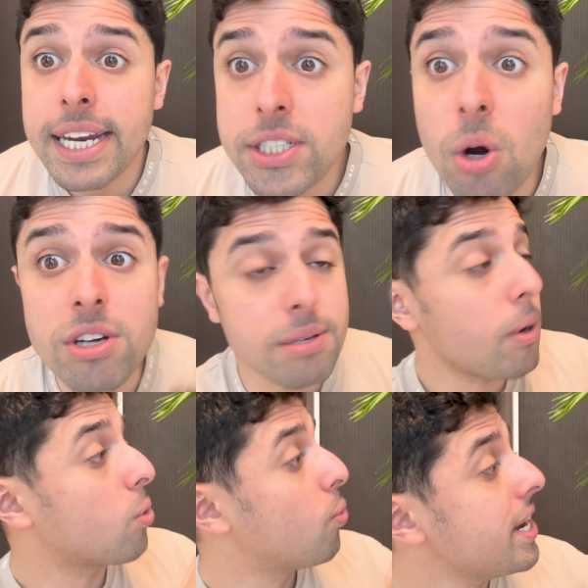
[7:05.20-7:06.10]
It talks
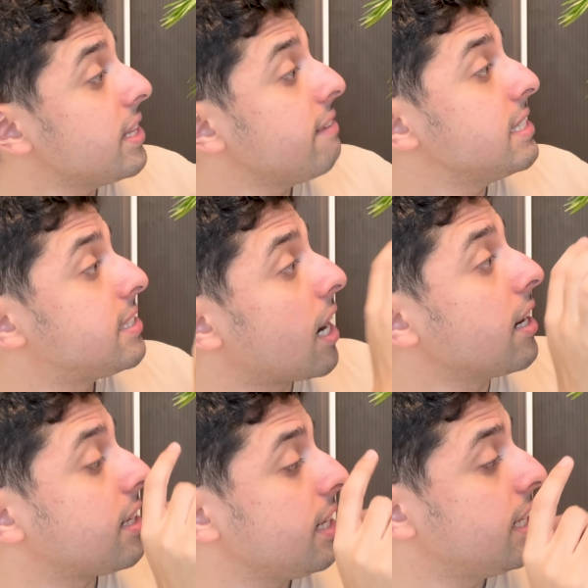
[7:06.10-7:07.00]
about where they will
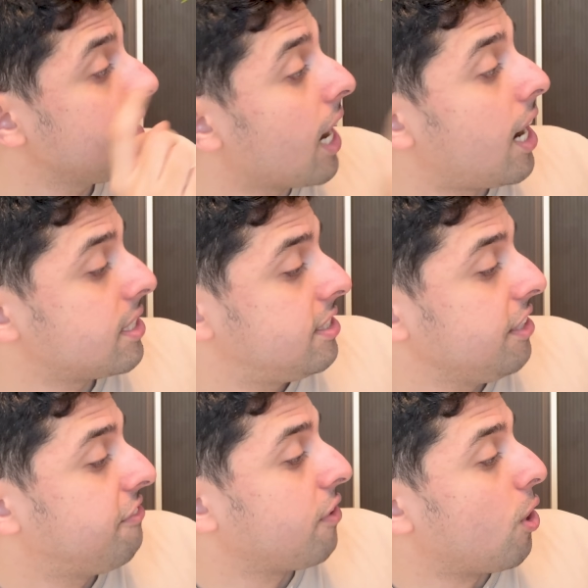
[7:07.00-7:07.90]
start reading
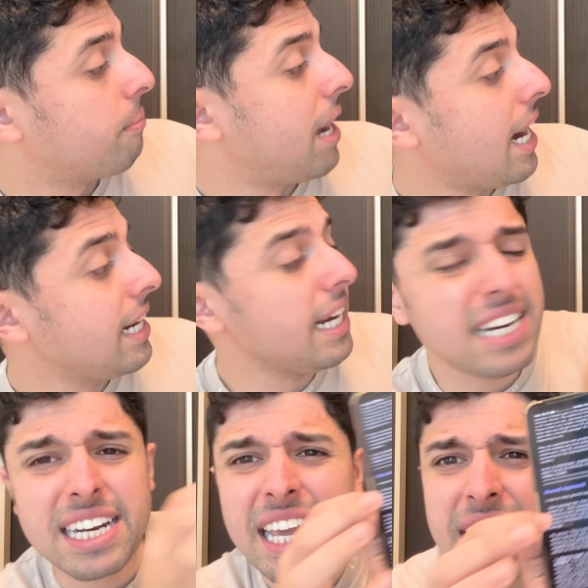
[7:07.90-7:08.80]
RC from, and
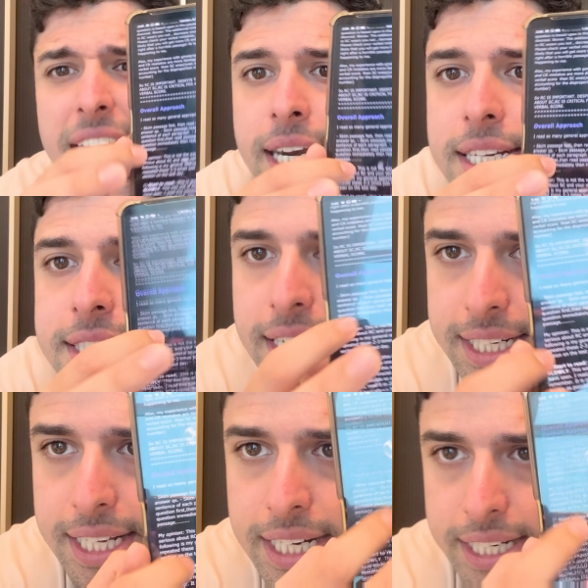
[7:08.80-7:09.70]
it is a
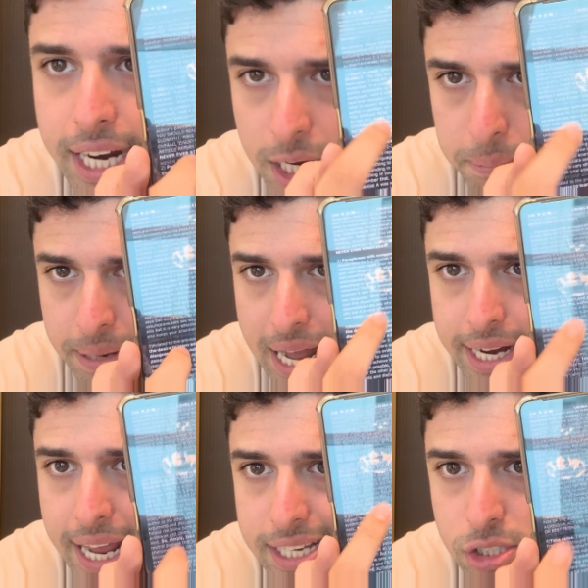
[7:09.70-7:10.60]
detailed
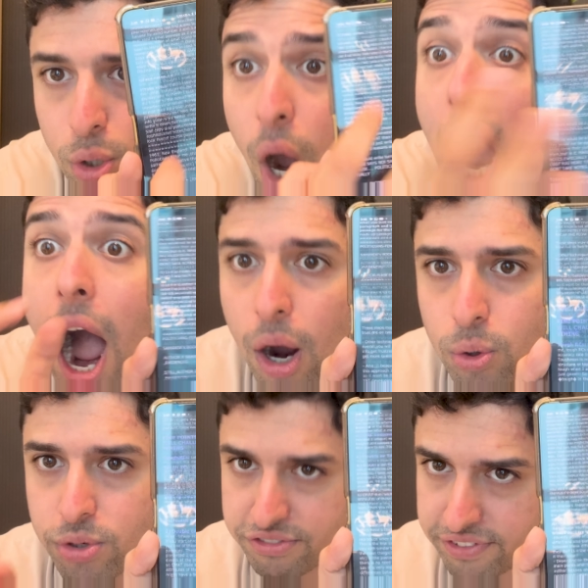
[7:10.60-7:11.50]
plan as to
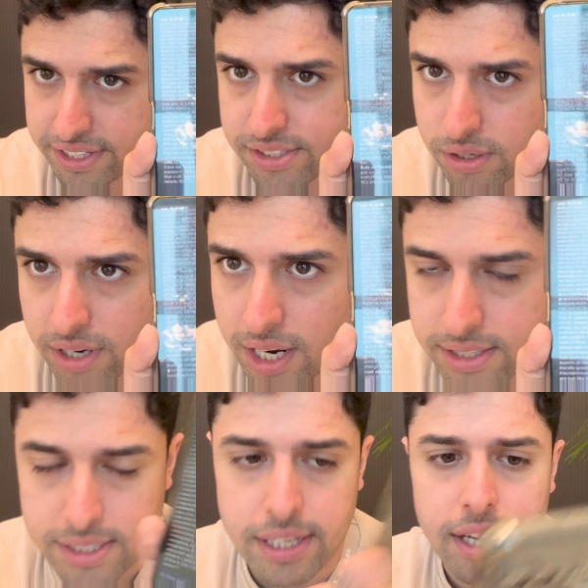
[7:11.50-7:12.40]
how to fix your
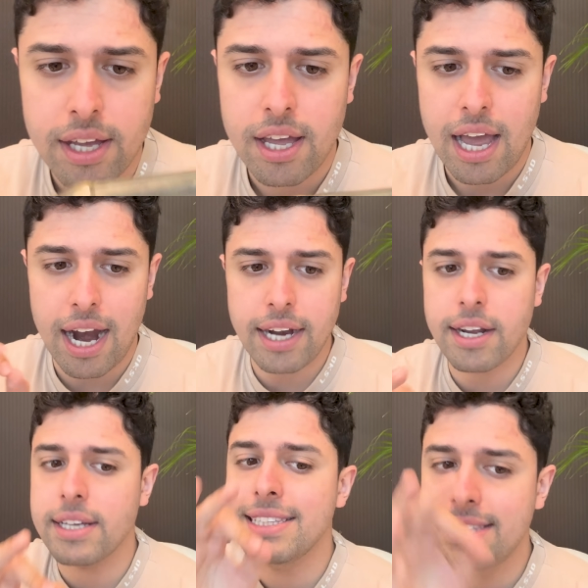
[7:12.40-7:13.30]
RC.
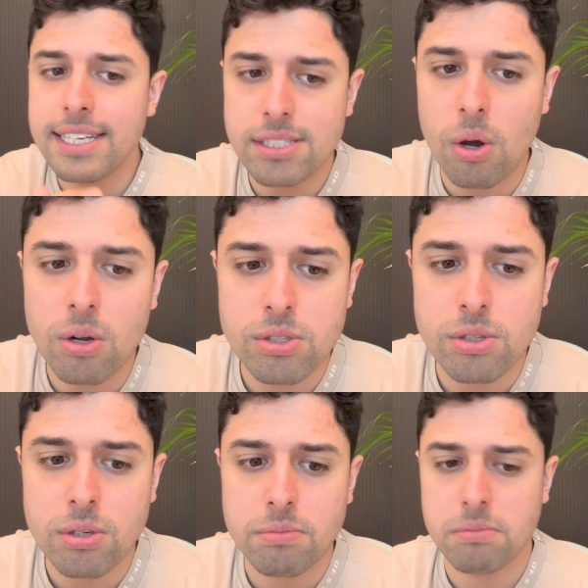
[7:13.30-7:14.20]
And this
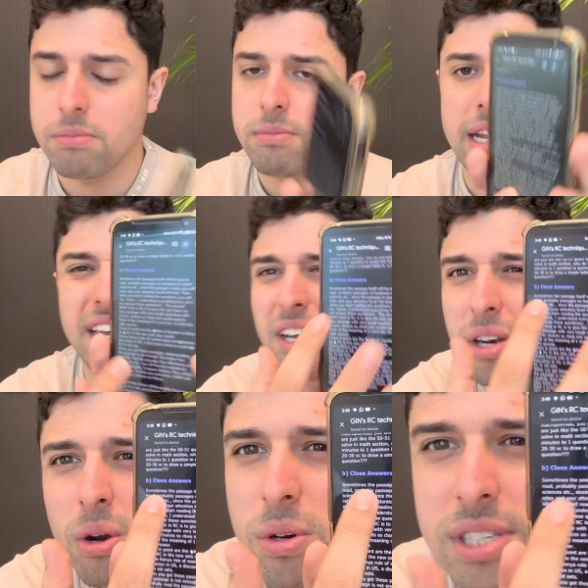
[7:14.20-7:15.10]
also, like
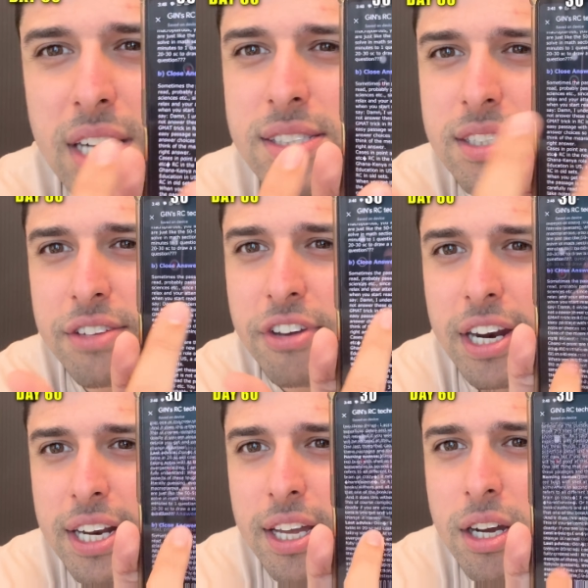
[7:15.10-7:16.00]
close answers, if you're
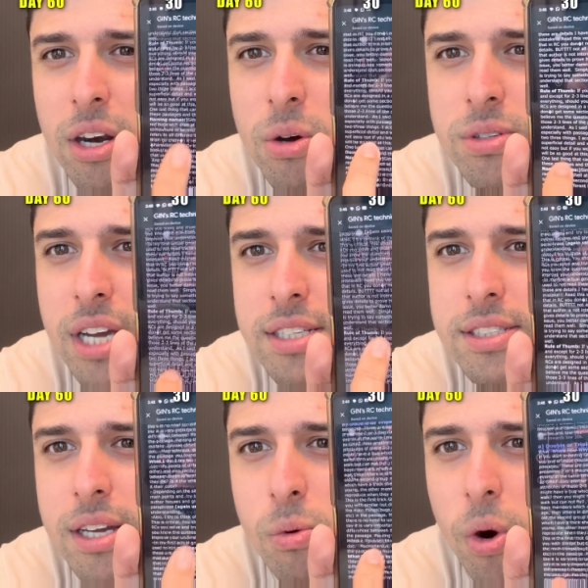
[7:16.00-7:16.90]
getting a close
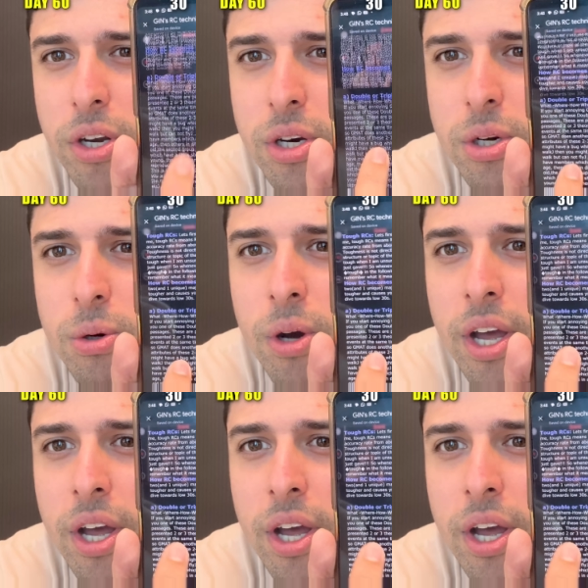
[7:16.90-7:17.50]
answer, what to do,